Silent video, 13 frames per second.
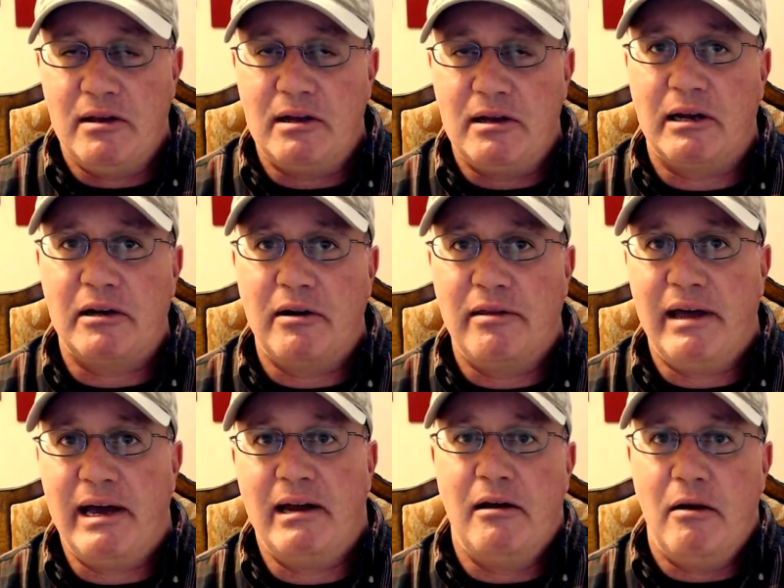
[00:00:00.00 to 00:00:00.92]
Click on
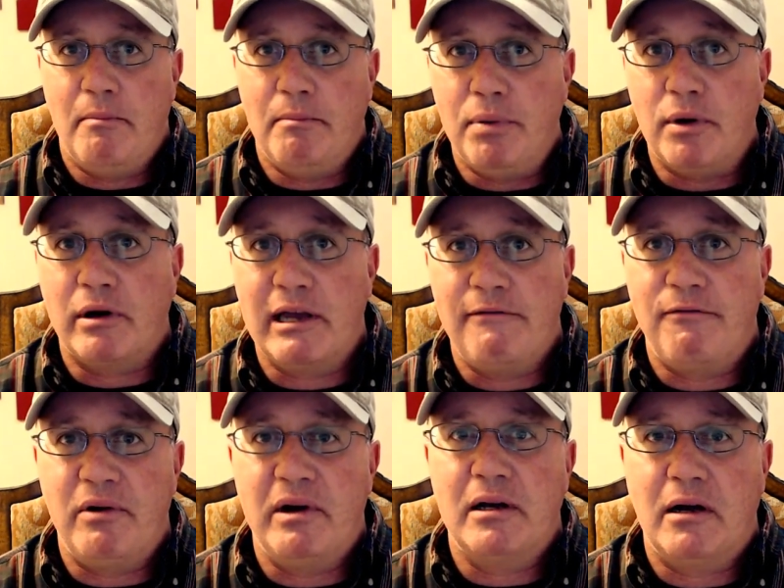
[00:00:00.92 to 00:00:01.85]
that, book a
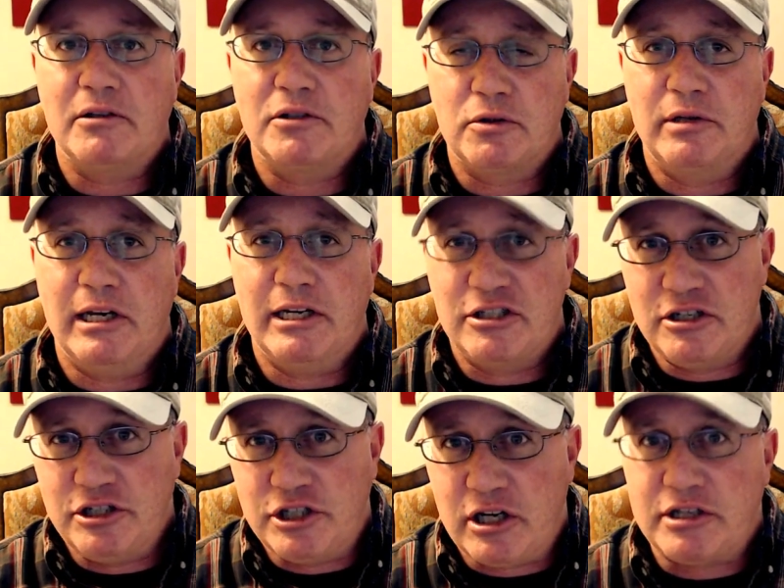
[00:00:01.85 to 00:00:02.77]
free
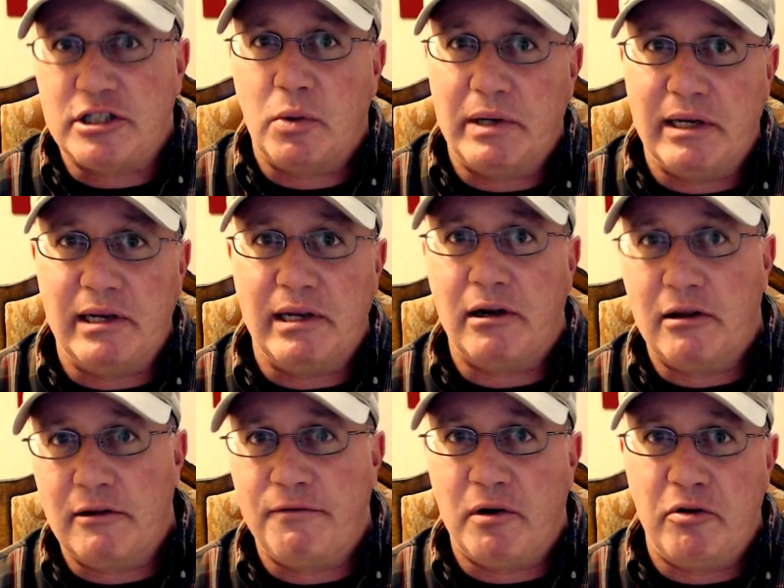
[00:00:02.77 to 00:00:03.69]
consultation just so we can get on
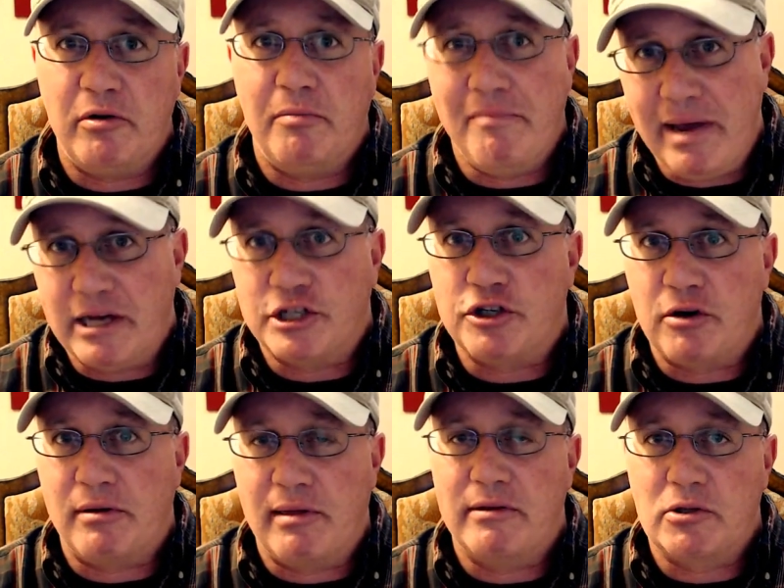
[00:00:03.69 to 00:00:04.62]
the phone and make
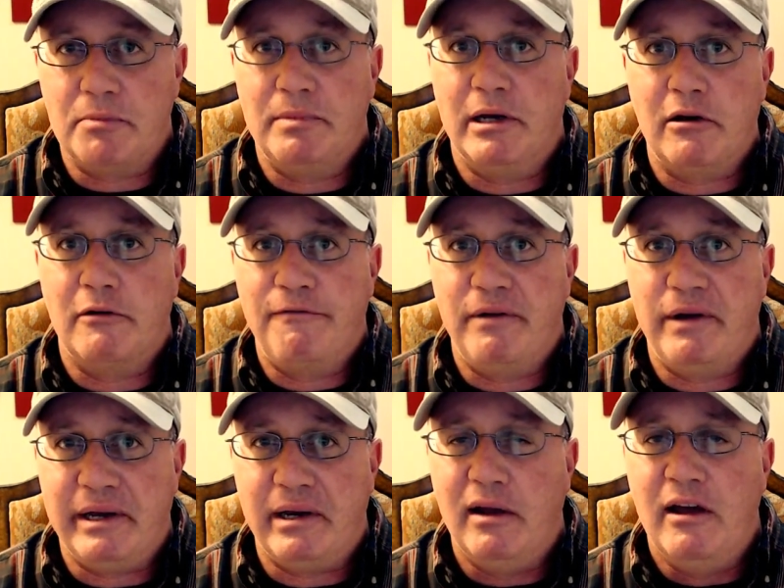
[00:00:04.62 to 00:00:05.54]
sure that this would be a good
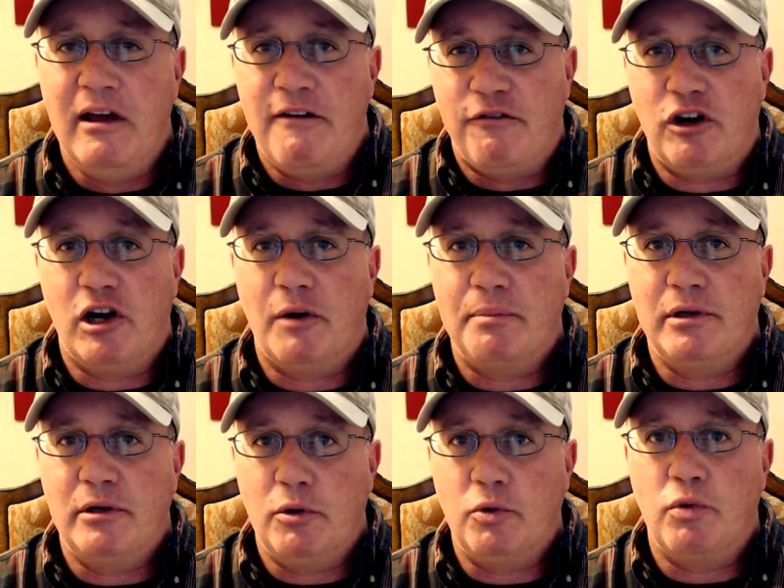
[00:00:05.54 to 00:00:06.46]
fit for
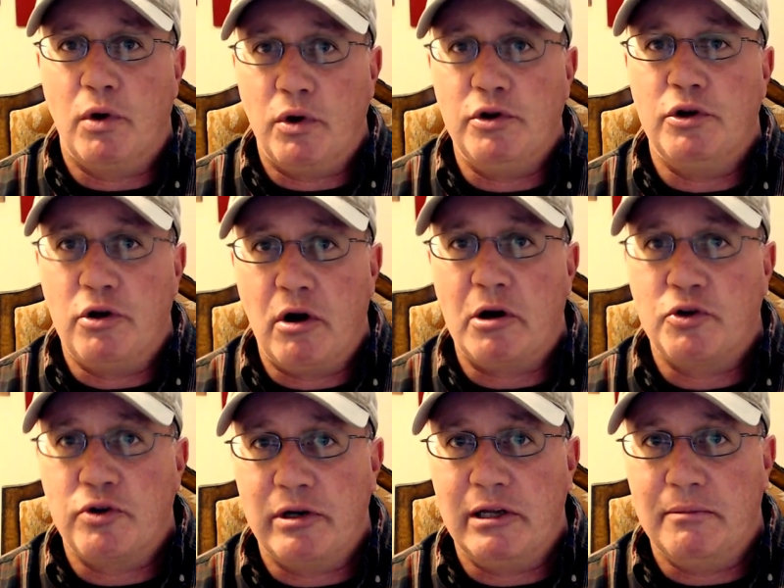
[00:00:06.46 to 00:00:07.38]
helping you grow your dog
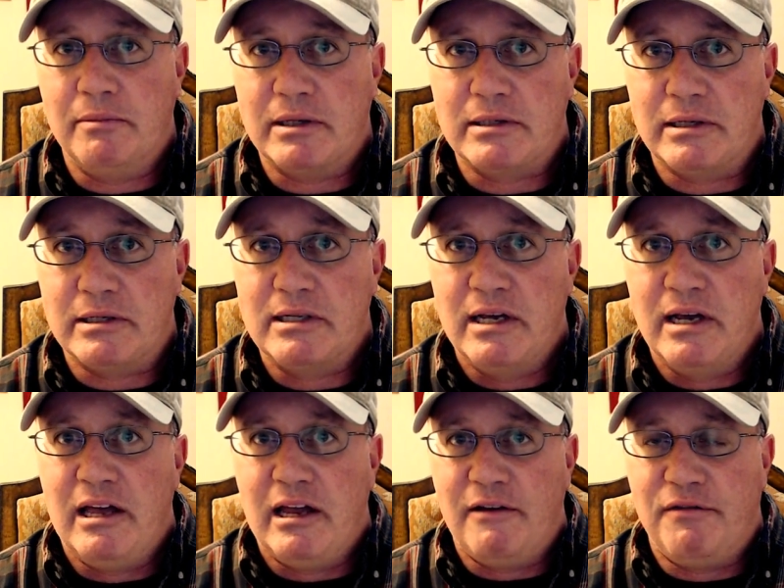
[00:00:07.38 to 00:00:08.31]
training business.
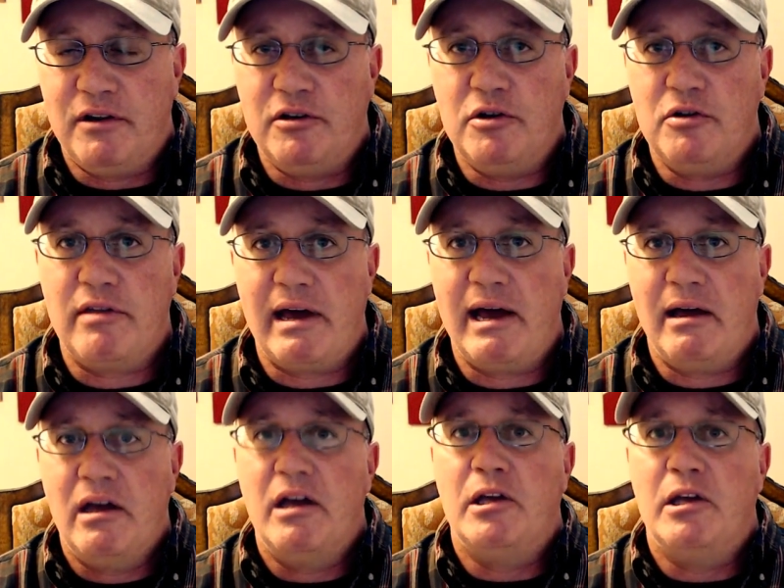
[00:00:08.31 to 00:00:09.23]
If you do that,
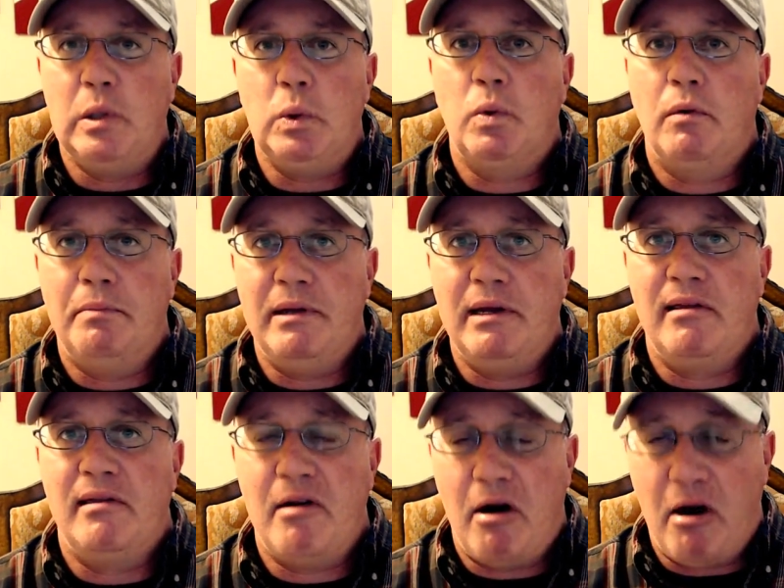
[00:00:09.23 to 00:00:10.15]
you will be
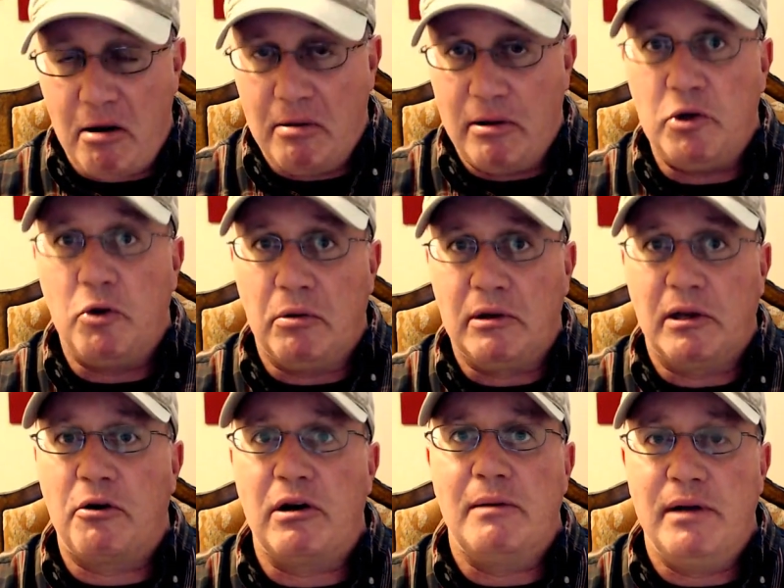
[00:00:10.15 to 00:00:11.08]
the you will
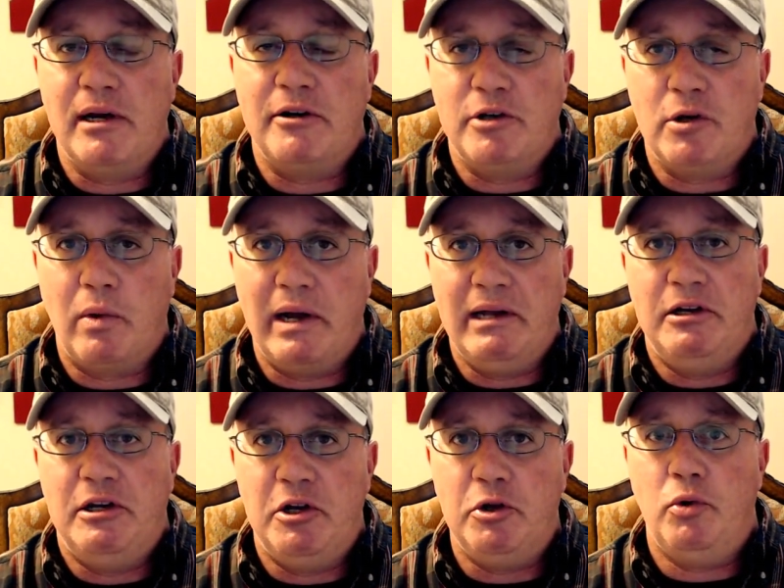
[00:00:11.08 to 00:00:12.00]
literally be on your way
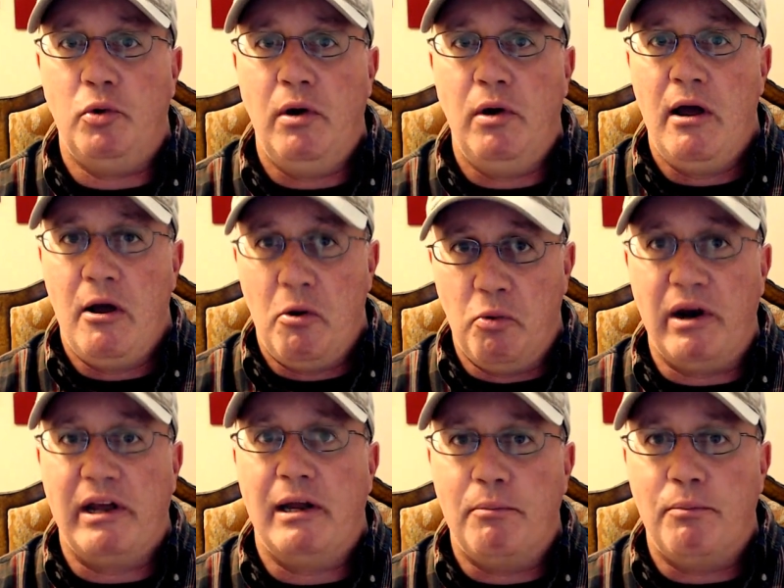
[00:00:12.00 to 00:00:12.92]
to
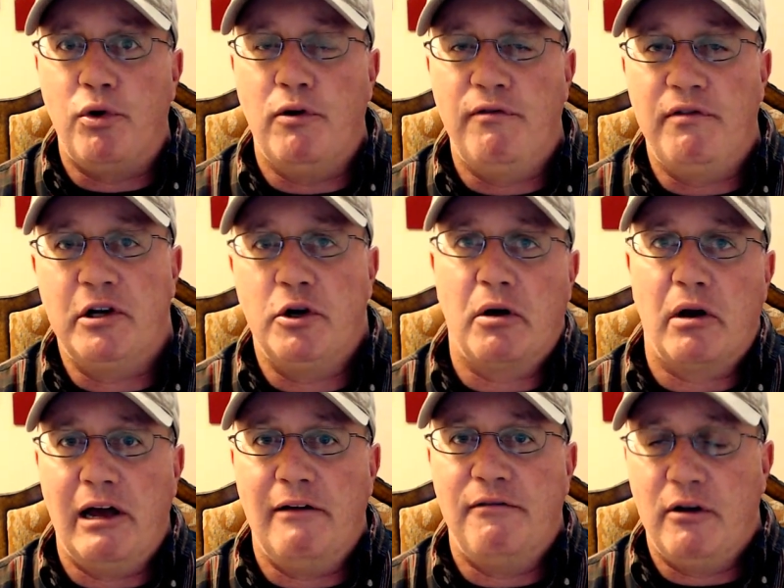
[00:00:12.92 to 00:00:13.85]
really improving your
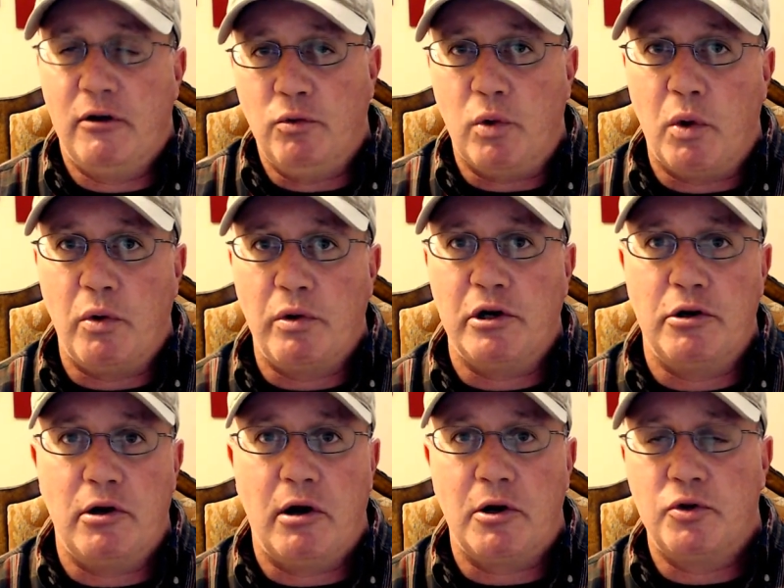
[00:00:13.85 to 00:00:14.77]
life, growing your
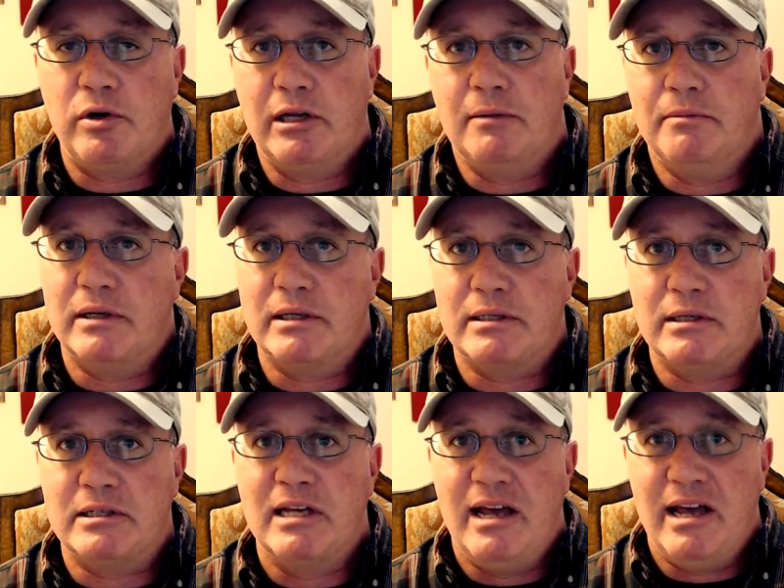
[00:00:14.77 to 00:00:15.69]
dog training
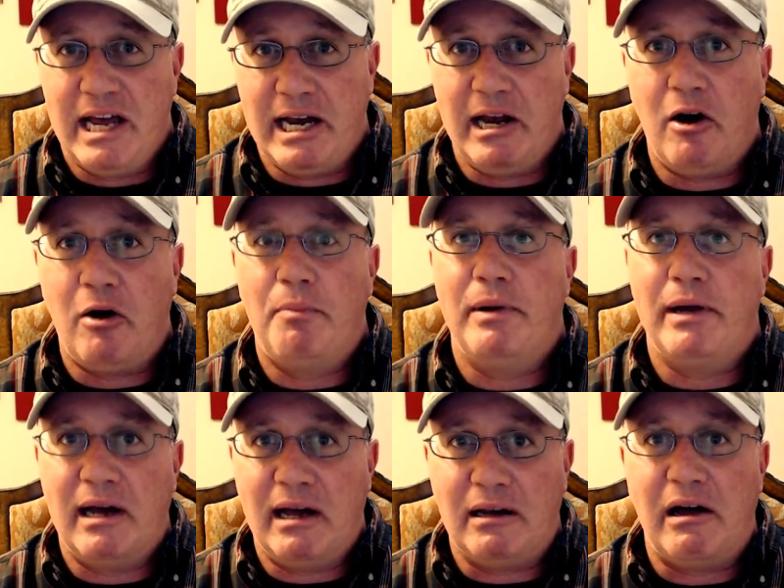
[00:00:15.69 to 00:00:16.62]
business and
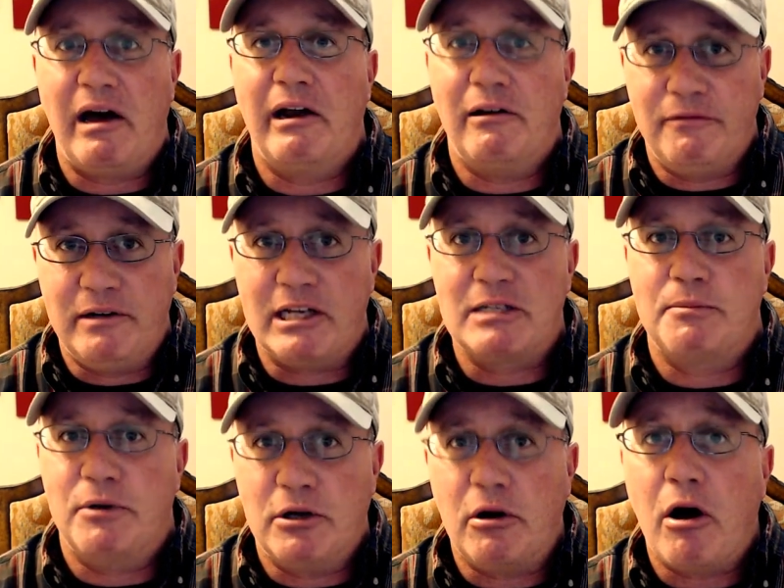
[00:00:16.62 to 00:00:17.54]
helping a lot of
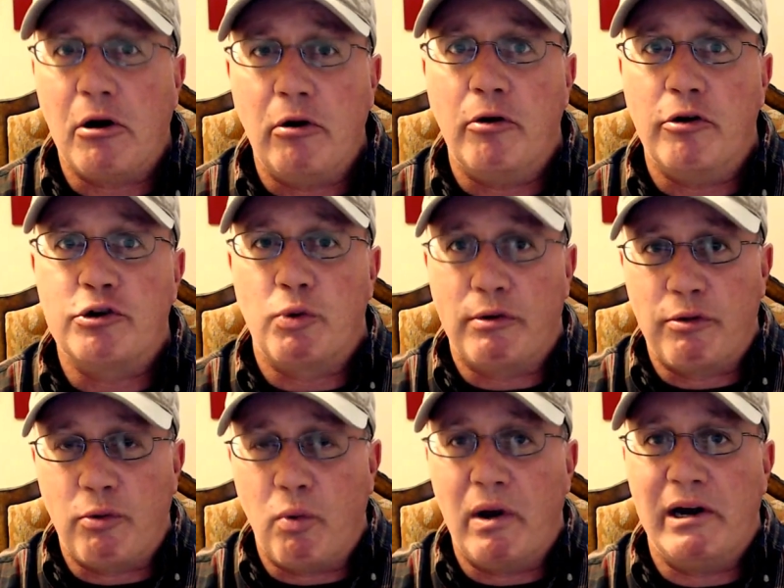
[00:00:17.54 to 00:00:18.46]
desperate dog owners with
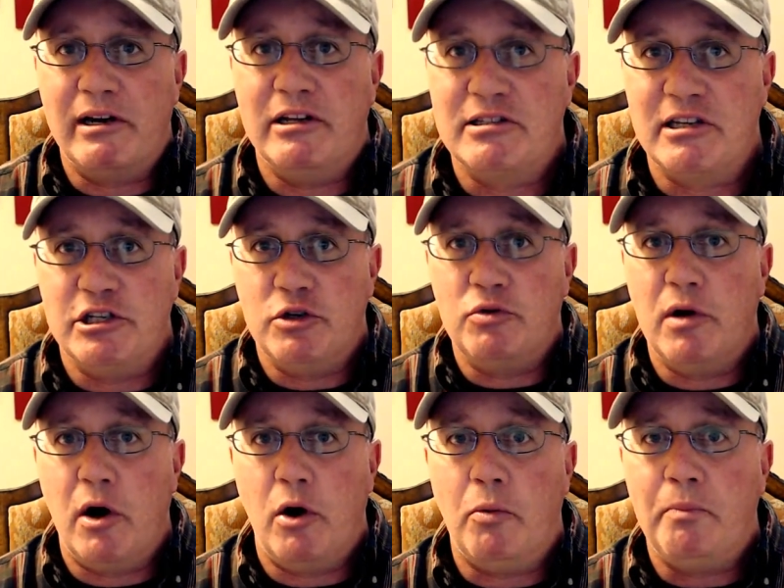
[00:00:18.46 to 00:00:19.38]
what it is that you
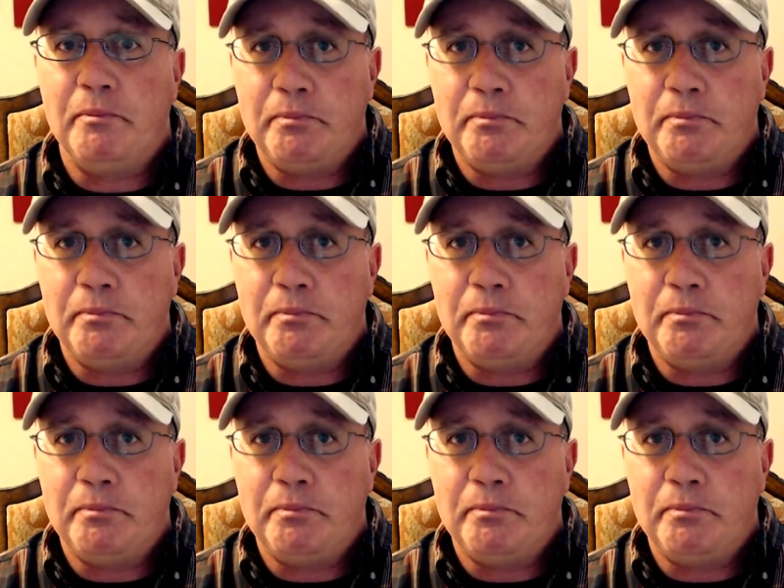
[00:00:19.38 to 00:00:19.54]
know